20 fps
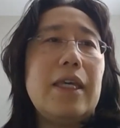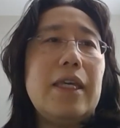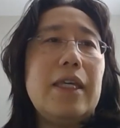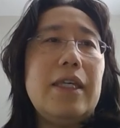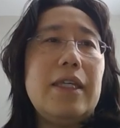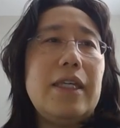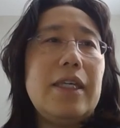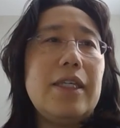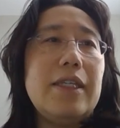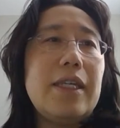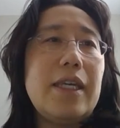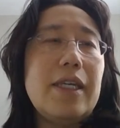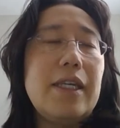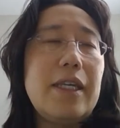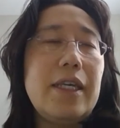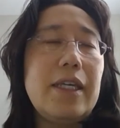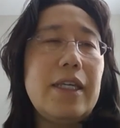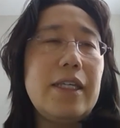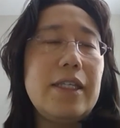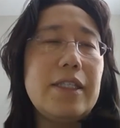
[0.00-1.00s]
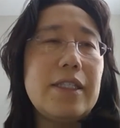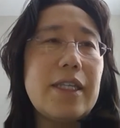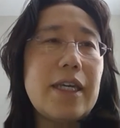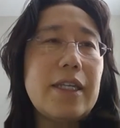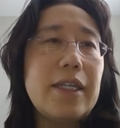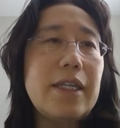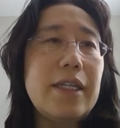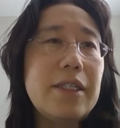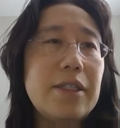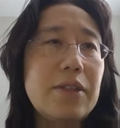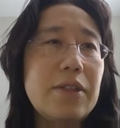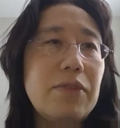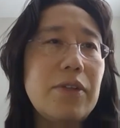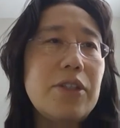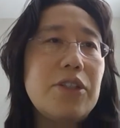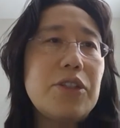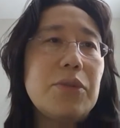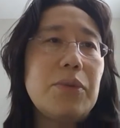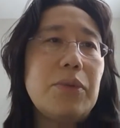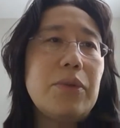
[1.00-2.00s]
is that
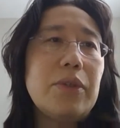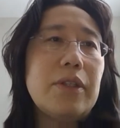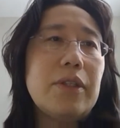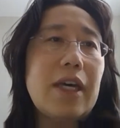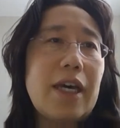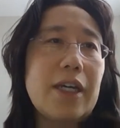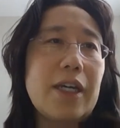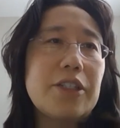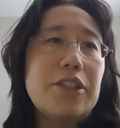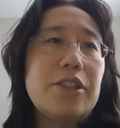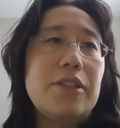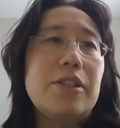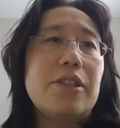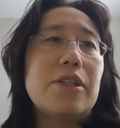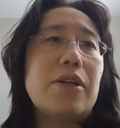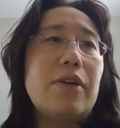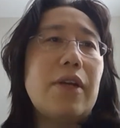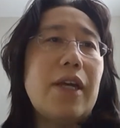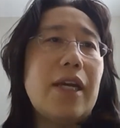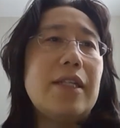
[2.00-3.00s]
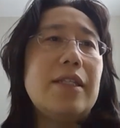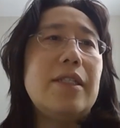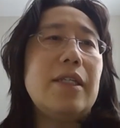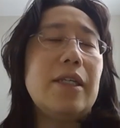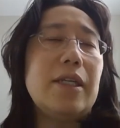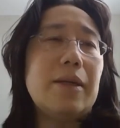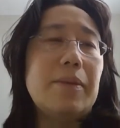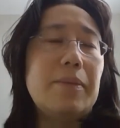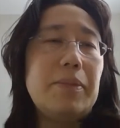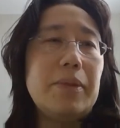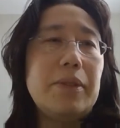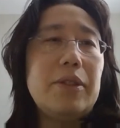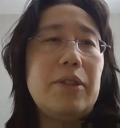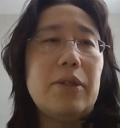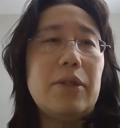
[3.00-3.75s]
individual actions are ending up,